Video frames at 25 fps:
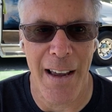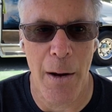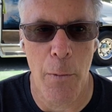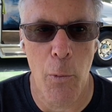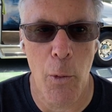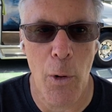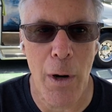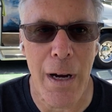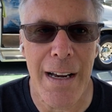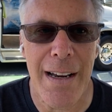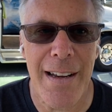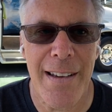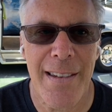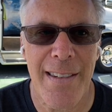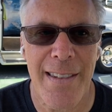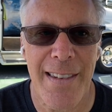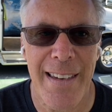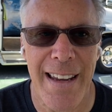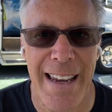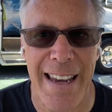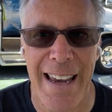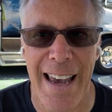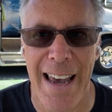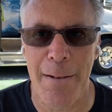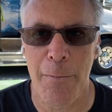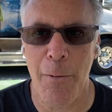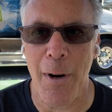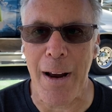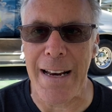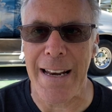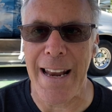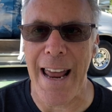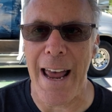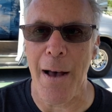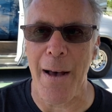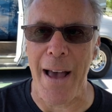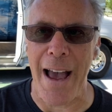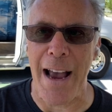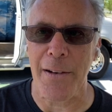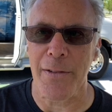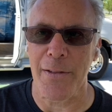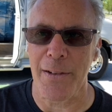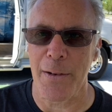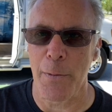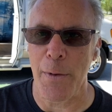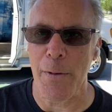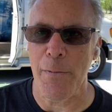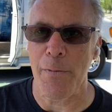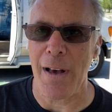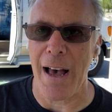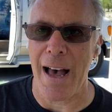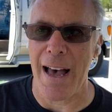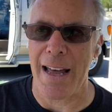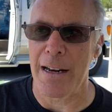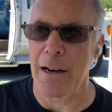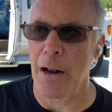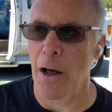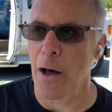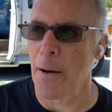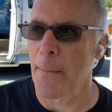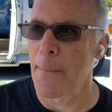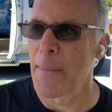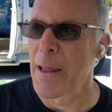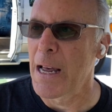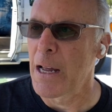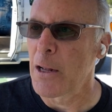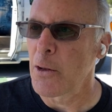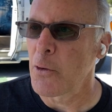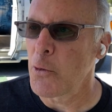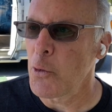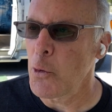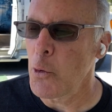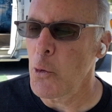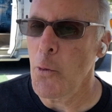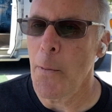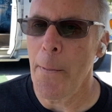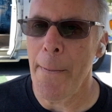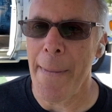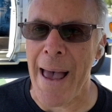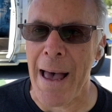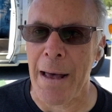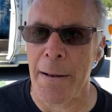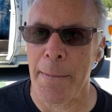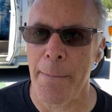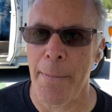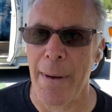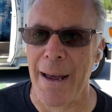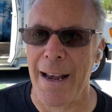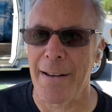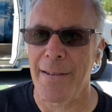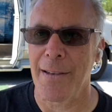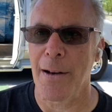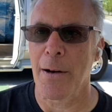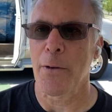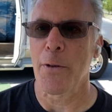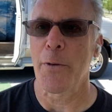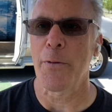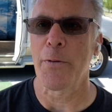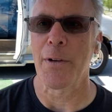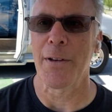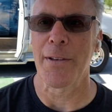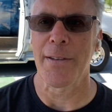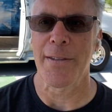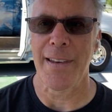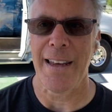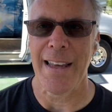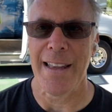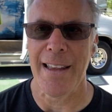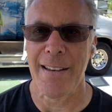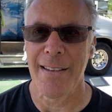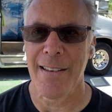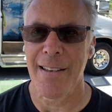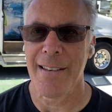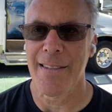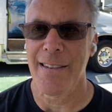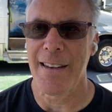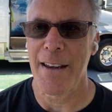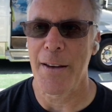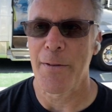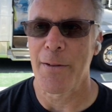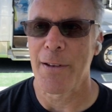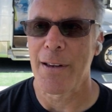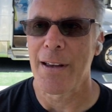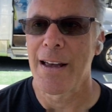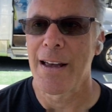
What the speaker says: and we're going to see, and right now, actually, we've got two mountain bikes. I don't know if you can see these. Let's see.